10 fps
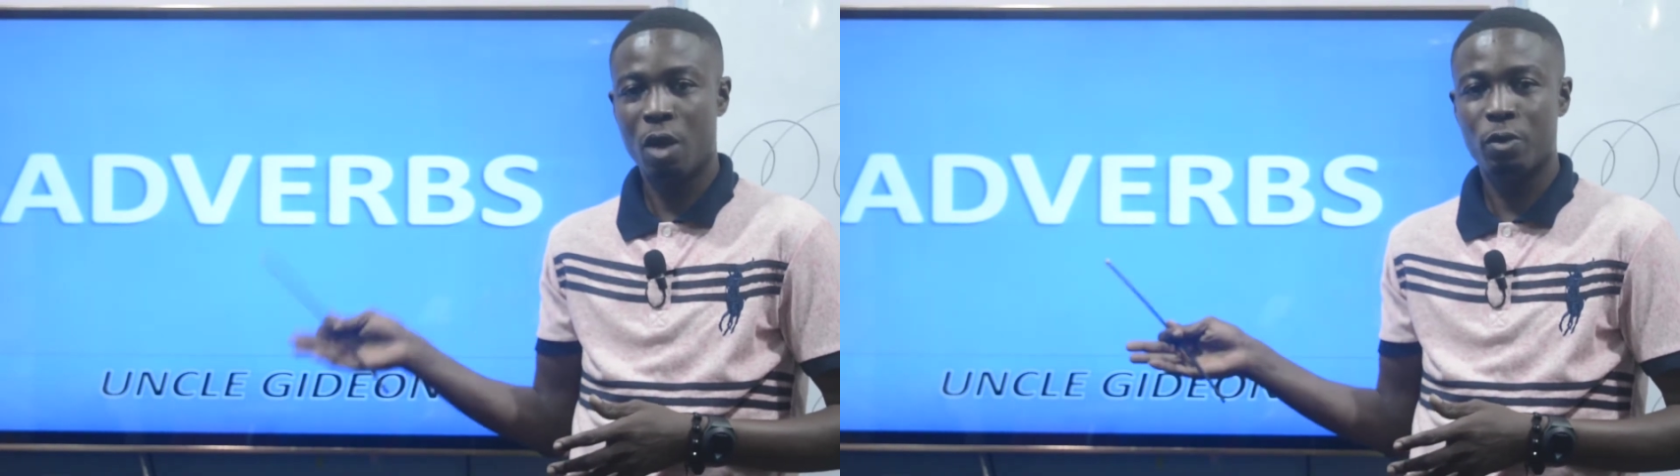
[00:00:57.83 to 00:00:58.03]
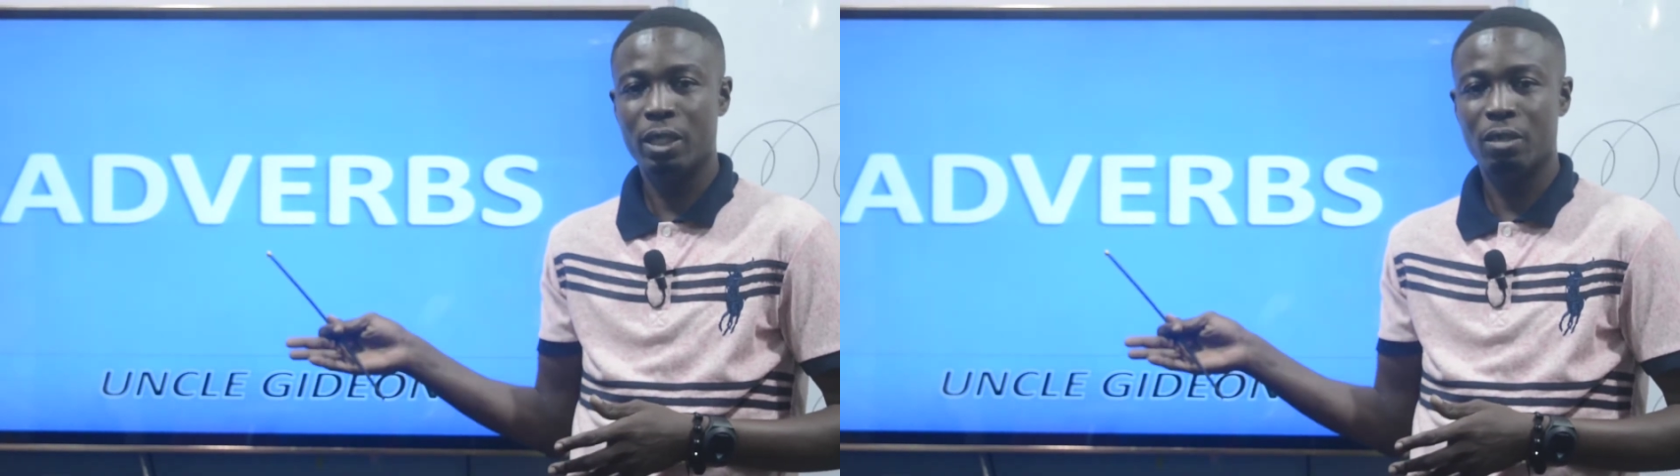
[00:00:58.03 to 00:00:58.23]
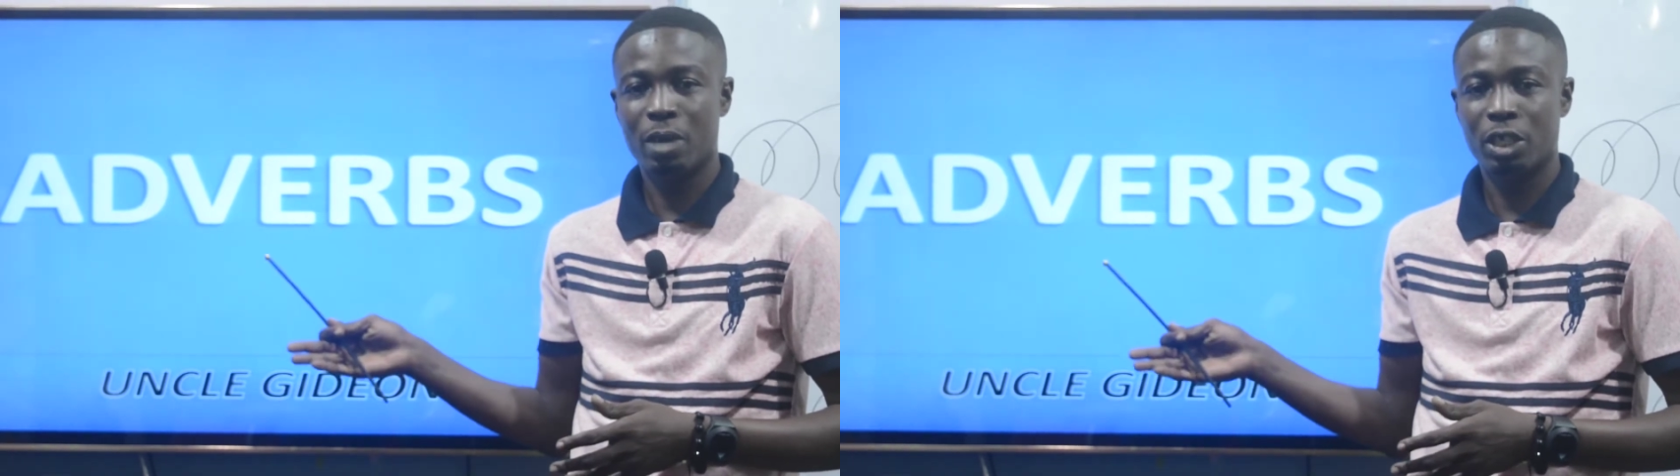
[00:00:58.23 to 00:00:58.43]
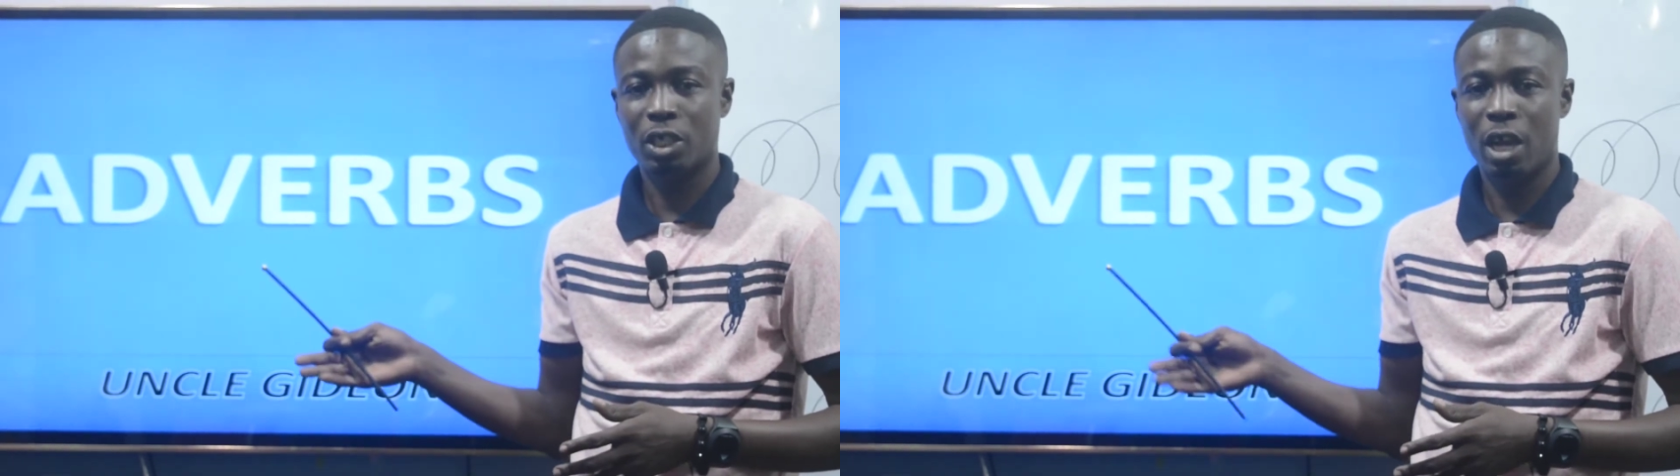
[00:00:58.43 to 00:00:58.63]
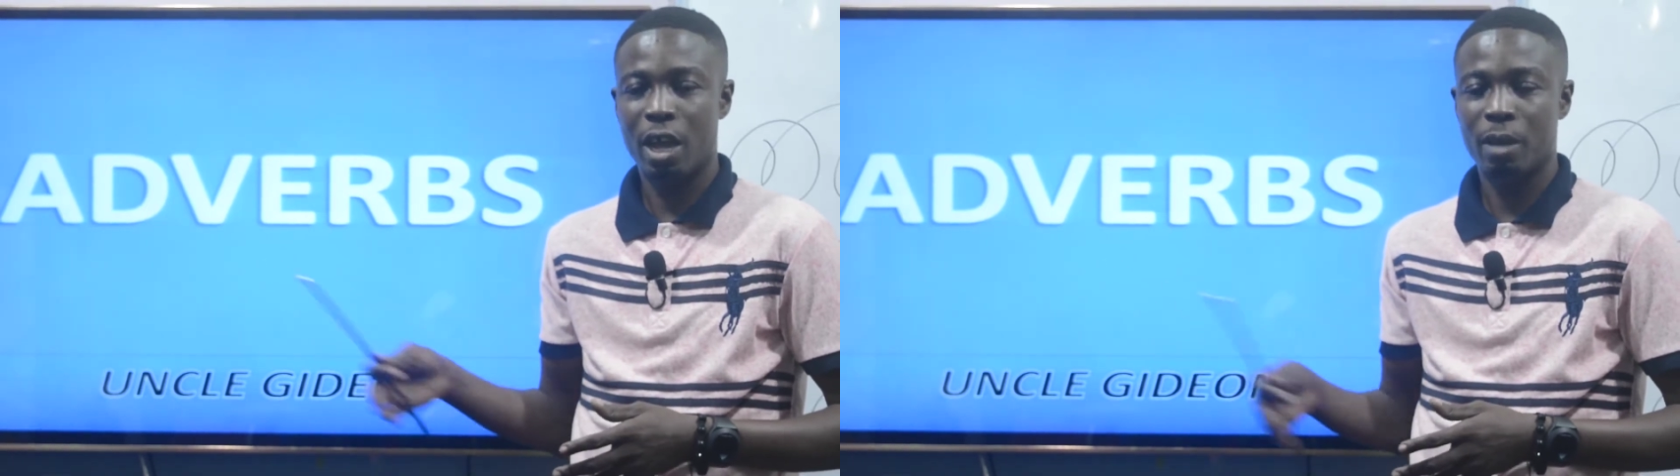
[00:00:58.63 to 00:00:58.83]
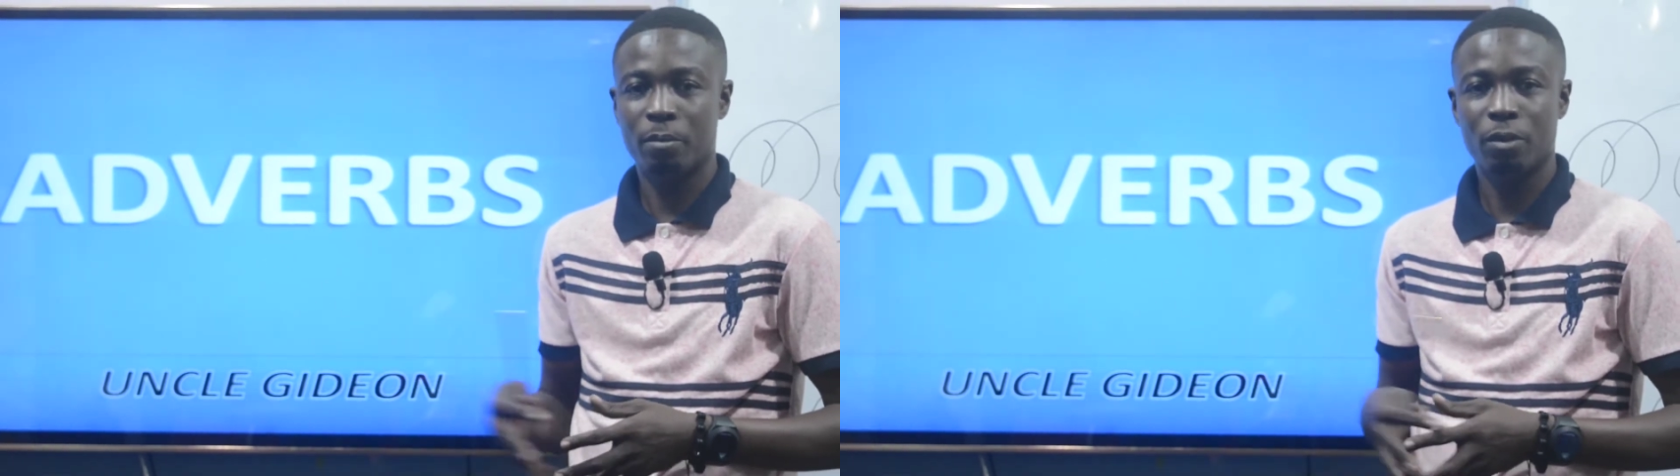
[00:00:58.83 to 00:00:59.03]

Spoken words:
wasting much time,